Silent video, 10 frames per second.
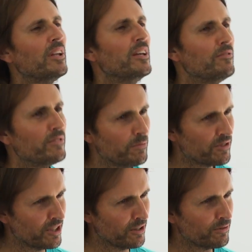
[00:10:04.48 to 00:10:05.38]
believe
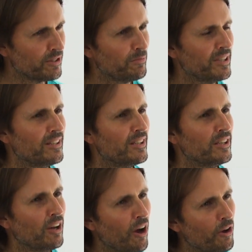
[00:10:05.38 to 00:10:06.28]
themselves to be
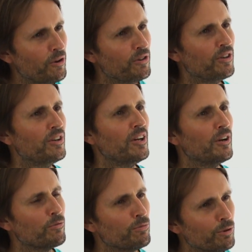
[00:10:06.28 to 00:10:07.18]
the owner,
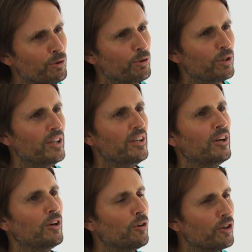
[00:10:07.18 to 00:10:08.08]
ruler,
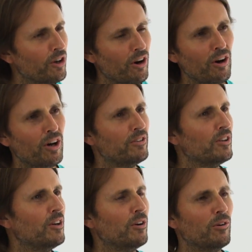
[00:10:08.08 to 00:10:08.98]
God,
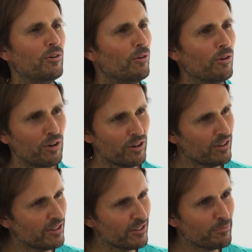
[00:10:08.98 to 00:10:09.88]
or
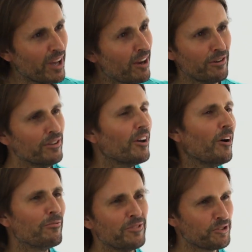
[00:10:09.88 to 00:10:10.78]
parent
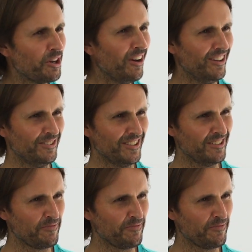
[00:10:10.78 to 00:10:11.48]
of the child.